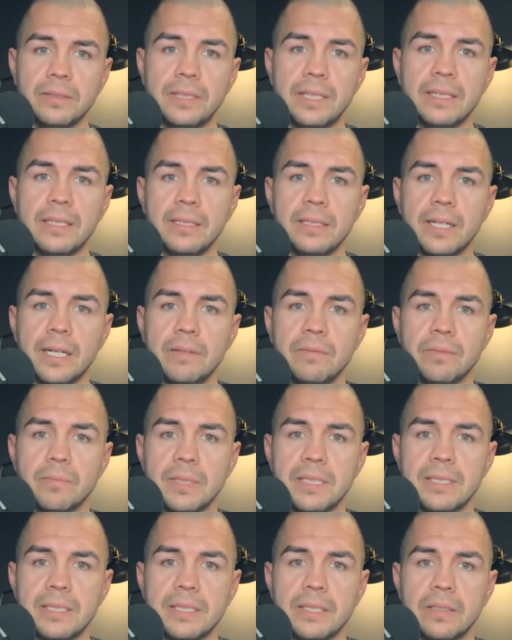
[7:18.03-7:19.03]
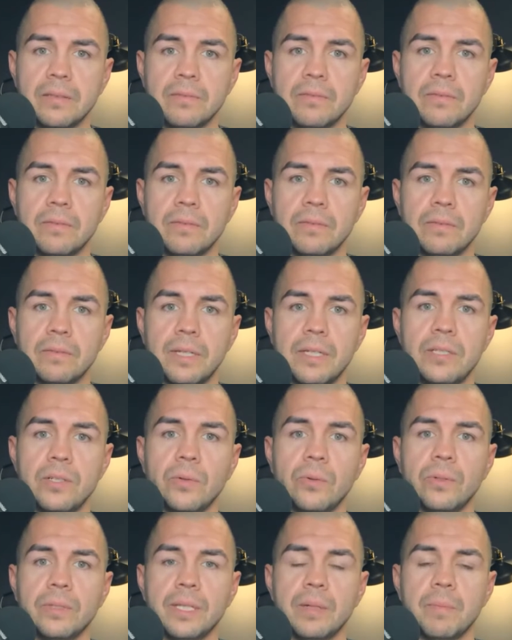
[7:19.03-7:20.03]
Taking time for myself and
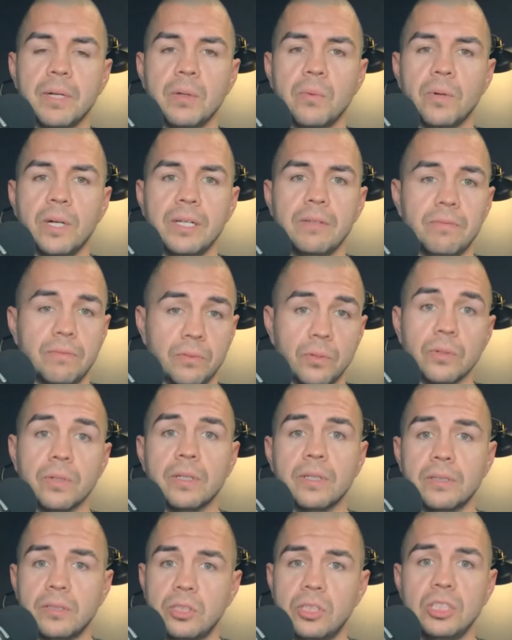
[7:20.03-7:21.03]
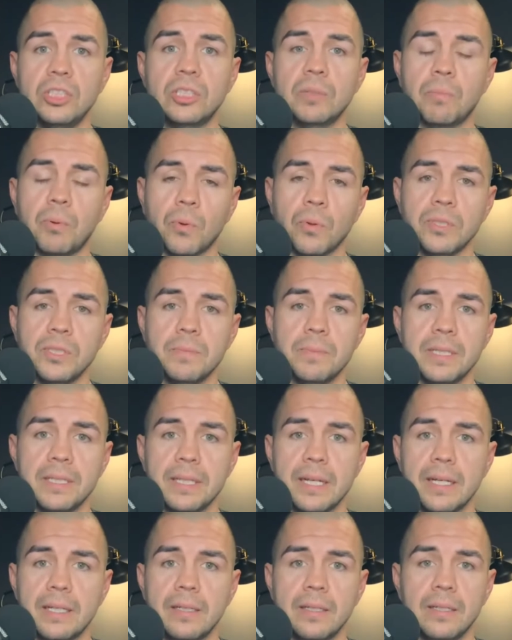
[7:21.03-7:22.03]
knowing that my wife, Laura, she supports me in
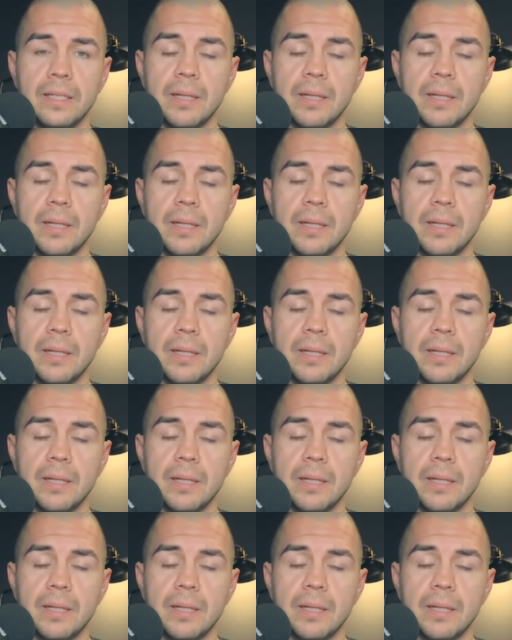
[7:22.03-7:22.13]
that,